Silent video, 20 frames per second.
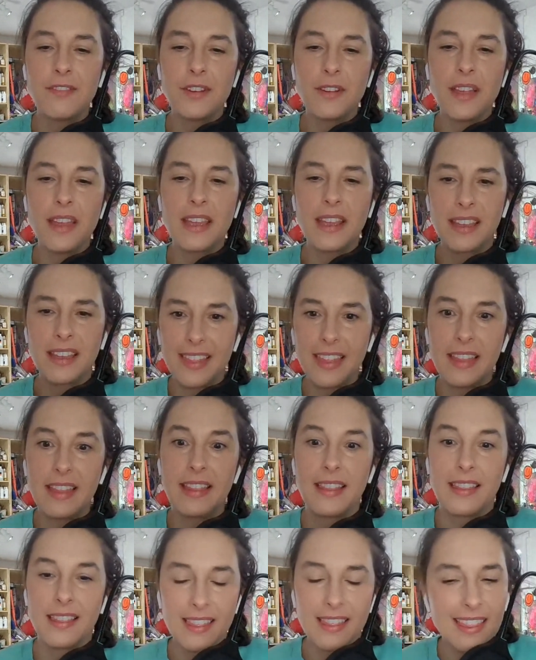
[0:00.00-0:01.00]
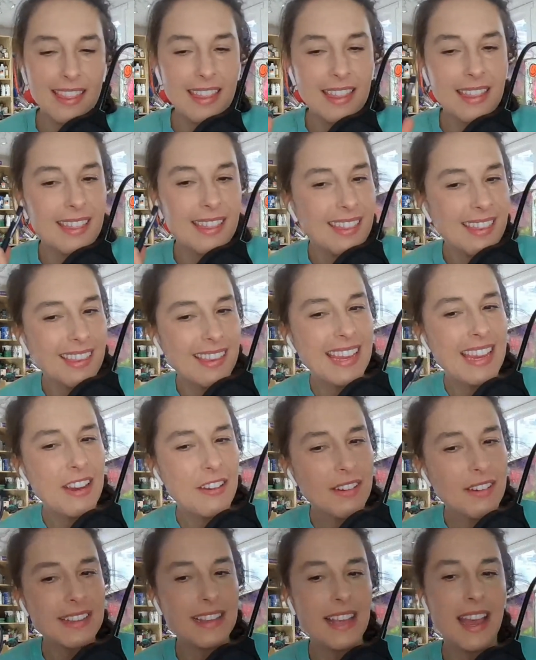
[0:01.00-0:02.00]
you're like
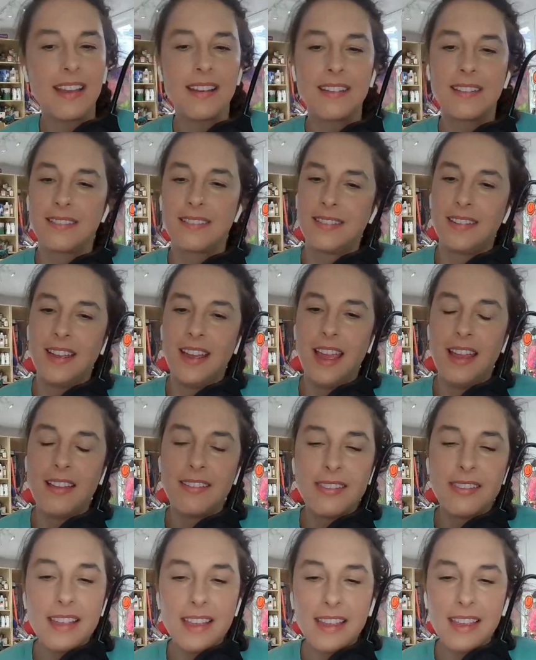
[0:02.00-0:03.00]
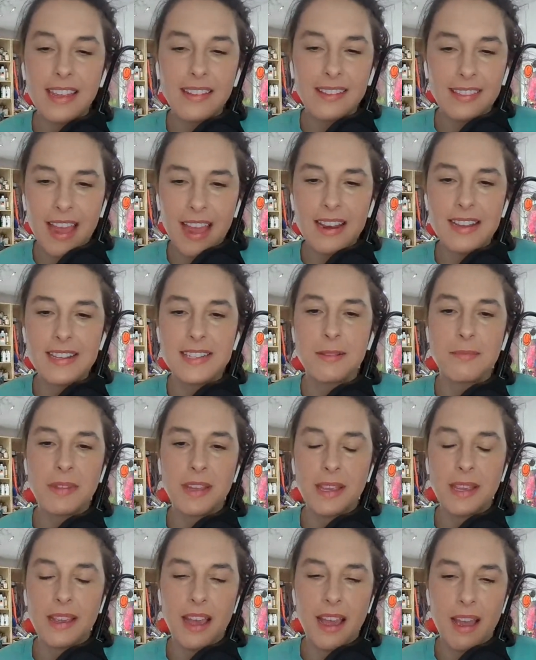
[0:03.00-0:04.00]
hearing that and thinking that is
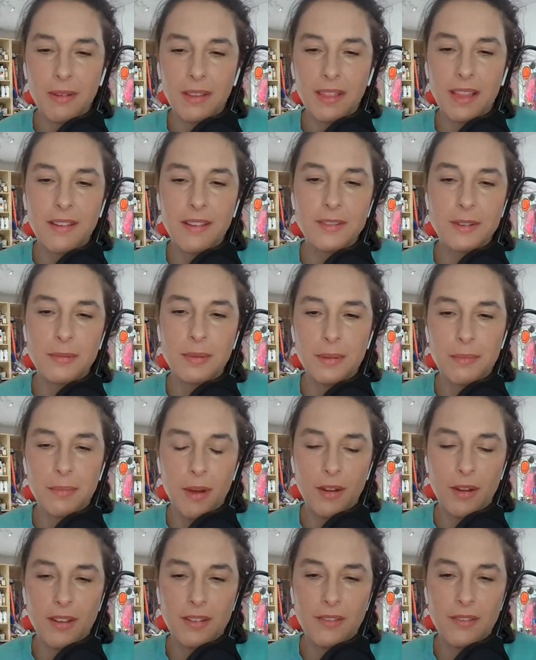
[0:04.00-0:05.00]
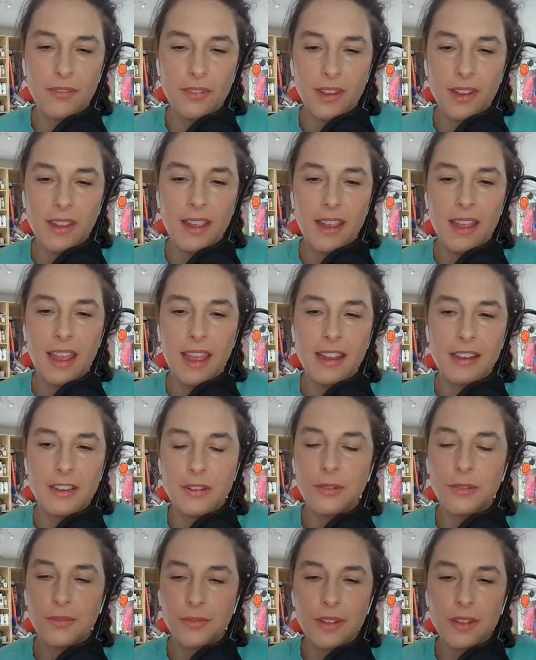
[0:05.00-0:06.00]
something I would love to be a part of, and you
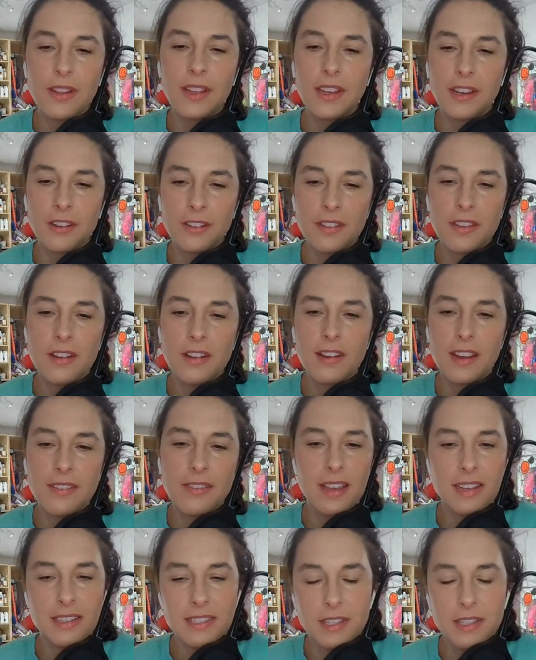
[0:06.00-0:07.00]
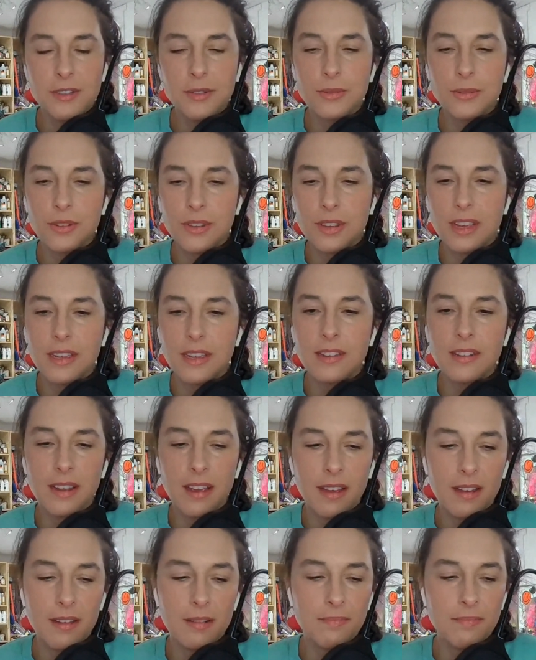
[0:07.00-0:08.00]
don't feel like you're there yet, that's a tool that
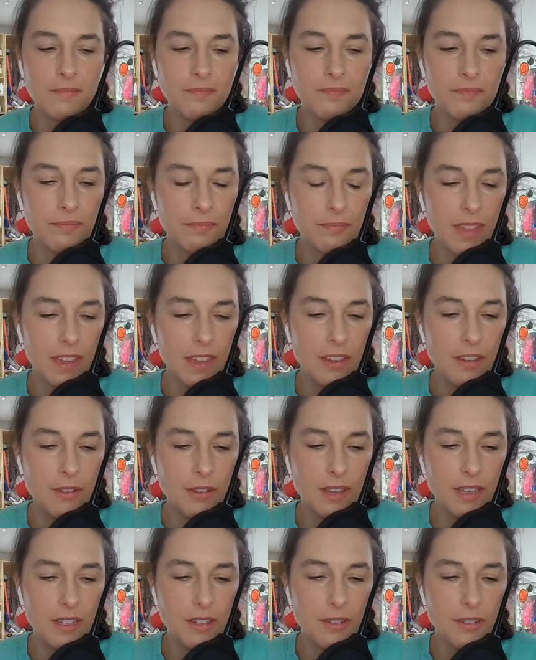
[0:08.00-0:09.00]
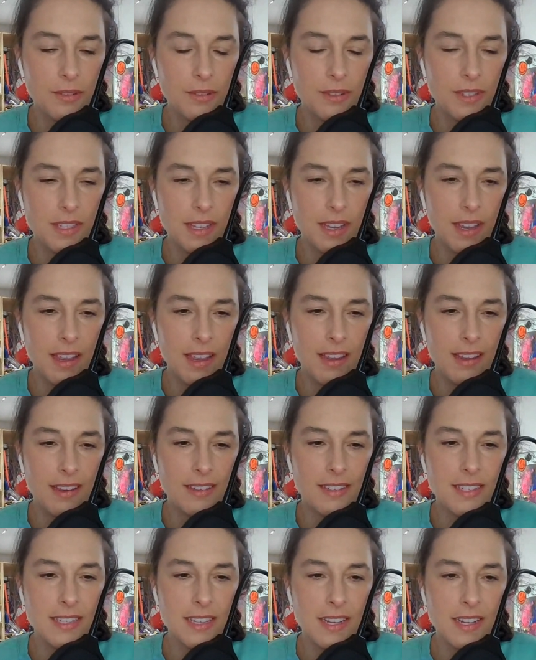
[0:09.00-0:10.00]
um, you can use.
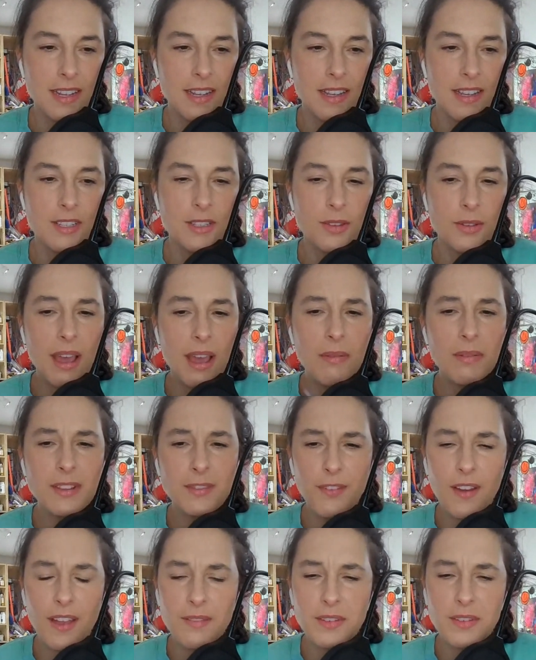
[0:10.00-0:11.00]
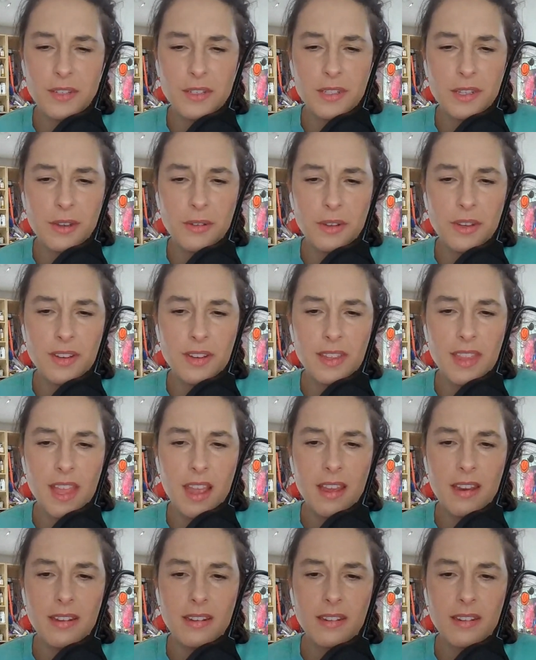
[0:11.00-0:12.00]
And so that was five years ago. You did that.